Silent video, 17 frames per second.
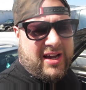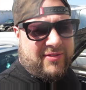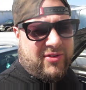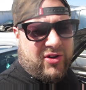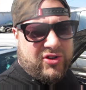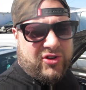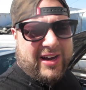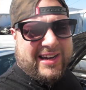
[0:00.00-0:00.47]

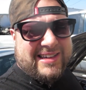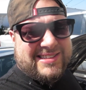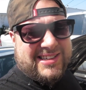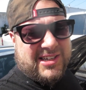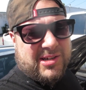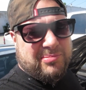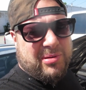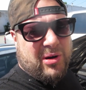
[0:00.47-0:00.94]
have all your
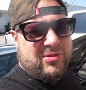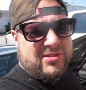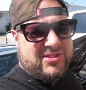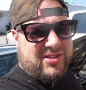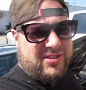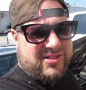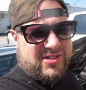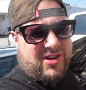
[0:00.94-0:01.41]
AC
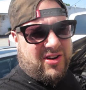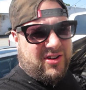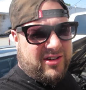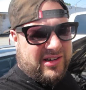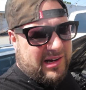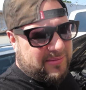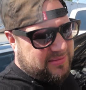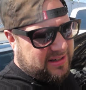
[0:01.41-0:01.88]
components on the car,
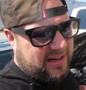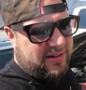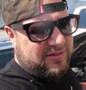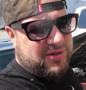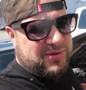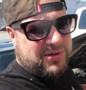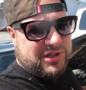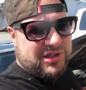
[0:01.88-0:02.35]
you come
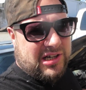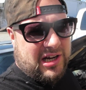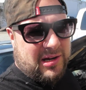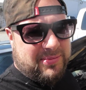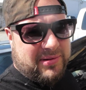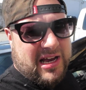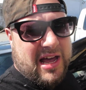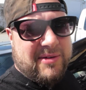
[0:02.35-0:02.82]
down to a
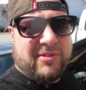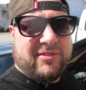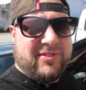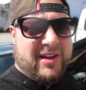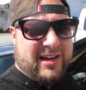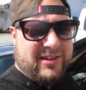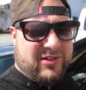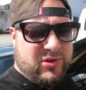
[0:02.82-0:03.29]
shop and have it
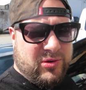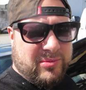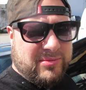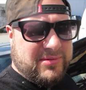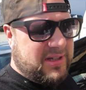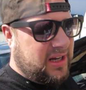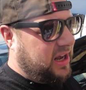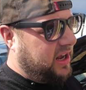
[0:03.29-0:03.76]

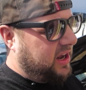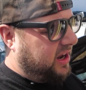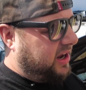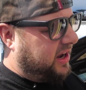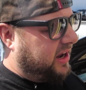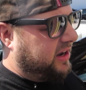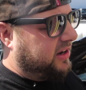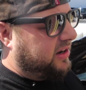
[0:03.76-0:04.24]
vacuumed
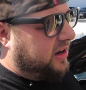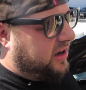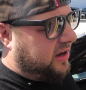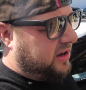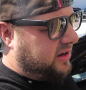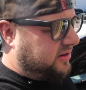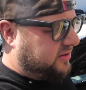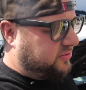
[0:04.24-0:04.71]

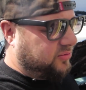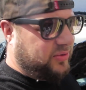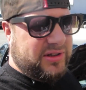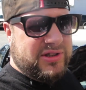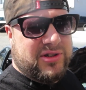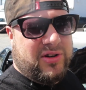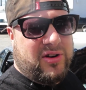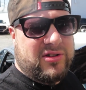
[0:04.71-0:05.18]
and
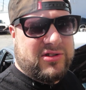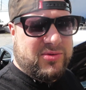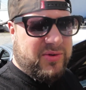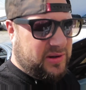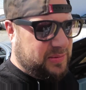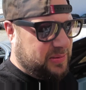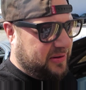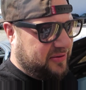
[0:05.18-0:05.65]
recharged
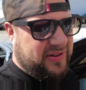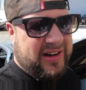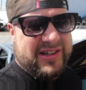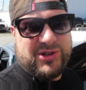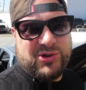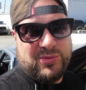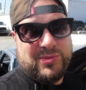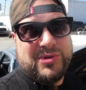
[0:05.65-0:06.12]
with a
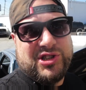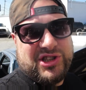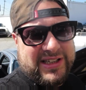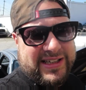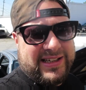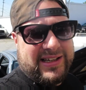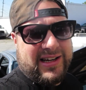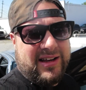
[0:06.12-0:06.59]
professional
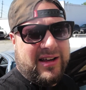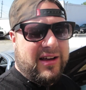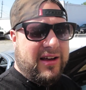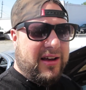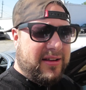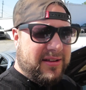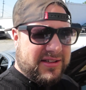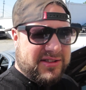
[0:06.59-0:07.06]
machine.
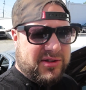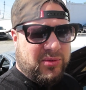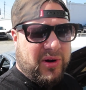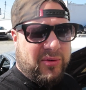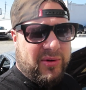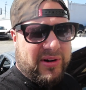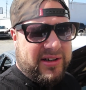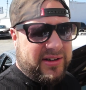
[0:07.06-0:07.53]
That's the
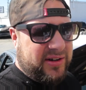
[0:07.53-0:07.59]
right way to